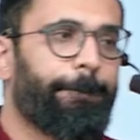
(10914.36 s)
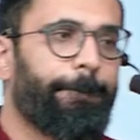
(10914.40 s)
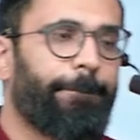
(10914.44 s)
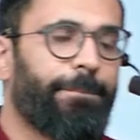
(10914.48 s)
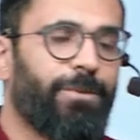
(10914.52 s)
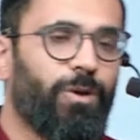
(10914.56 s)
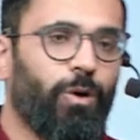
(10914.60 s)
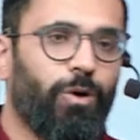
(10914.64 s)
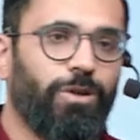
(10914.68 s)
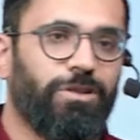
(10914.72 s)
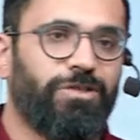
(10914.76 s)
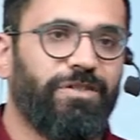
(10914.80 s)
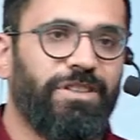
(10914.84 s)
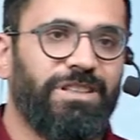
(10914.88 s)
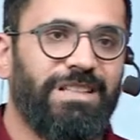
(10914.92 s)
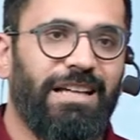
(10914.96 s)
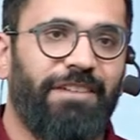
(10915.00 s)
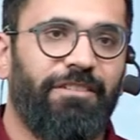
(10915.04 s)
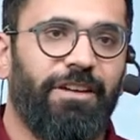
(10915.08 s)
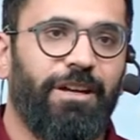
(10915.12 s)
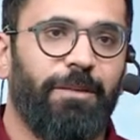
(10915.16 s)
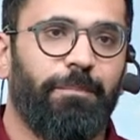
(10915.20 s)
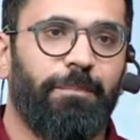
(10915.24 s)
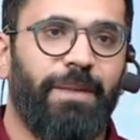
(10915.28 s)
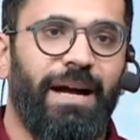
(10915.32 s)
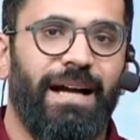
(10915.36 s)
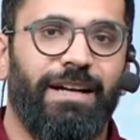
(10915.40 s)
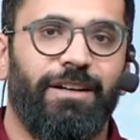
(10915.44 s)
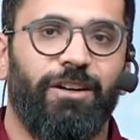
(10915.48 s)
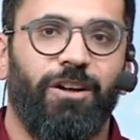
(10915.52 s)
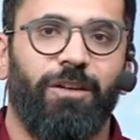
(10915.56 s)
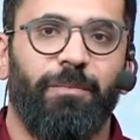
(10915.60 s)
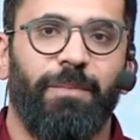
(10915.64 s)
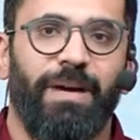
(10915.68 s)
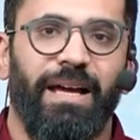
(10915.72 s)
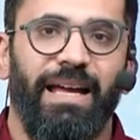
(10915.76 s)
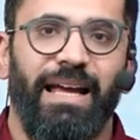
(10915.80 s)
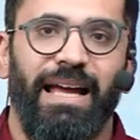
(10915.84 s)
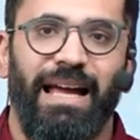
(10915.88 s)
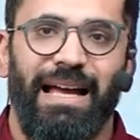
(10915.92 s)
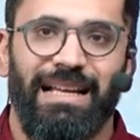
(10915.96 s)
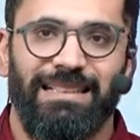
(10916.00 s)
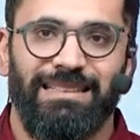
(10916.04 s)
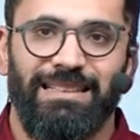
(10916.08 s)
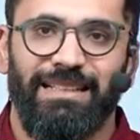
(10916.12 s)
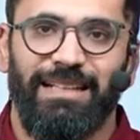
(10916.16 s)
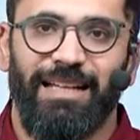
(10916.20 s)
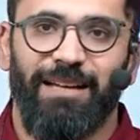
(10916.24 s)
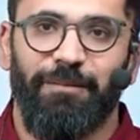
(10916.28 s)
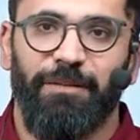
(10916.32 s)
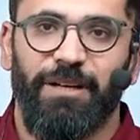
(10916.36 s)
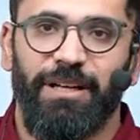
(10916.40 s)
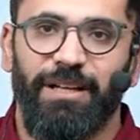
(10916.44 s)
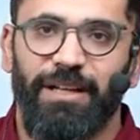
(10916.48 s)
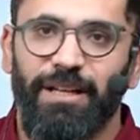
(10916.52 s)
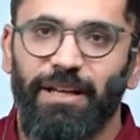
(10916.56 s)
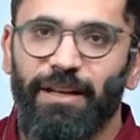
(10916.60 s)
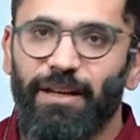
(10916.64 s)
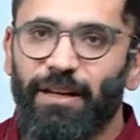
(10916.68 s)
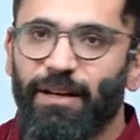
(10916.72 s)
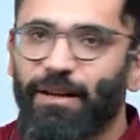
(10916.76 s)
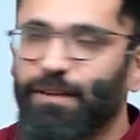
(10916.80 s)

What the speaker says: Those which have an impact on my asset liability.